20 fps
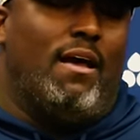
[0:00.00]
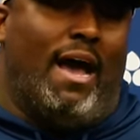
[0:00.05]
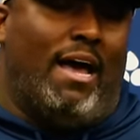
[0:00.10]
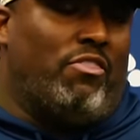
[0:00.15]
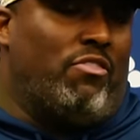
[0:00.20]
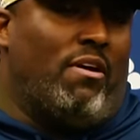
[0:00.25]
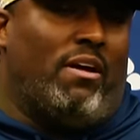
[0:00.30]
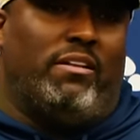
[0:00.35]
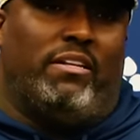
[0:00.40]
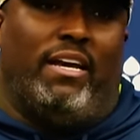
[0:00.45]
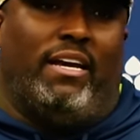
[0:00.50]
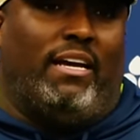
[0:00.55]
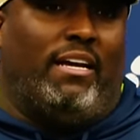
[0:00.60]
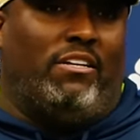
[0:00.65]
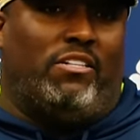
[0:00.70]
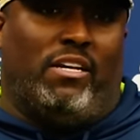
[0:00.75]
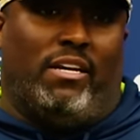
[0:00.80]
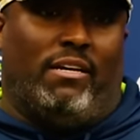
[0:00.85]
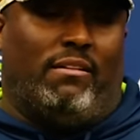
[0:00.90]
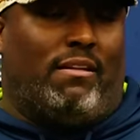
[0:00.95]
I thought
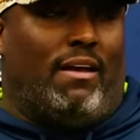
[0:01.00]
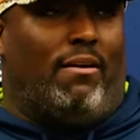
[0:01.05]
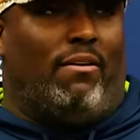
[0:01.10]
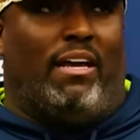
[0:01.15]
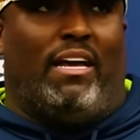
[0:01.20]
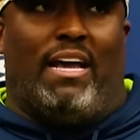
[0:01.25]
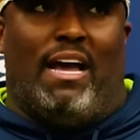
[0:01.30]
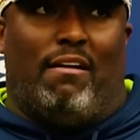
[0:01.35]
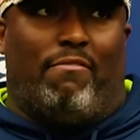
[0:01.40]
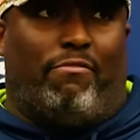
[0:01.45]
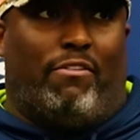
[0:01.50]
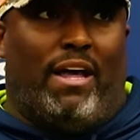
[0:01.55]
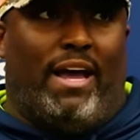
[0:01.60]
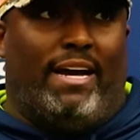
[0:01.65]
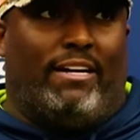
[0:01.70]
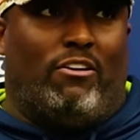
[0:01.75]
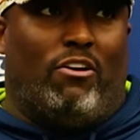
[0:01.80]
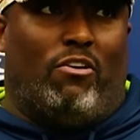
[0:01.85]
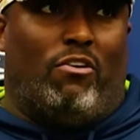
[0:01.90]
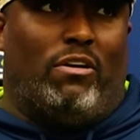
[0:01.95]
Diggy's hit that he got
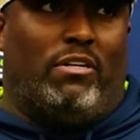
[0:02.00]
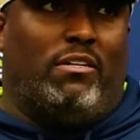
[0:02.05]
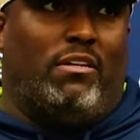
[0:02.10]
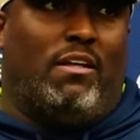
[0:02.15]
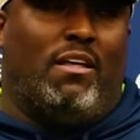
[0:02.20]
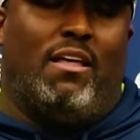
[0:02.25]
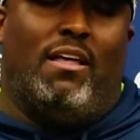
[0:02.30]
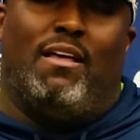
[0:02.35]
flagged on.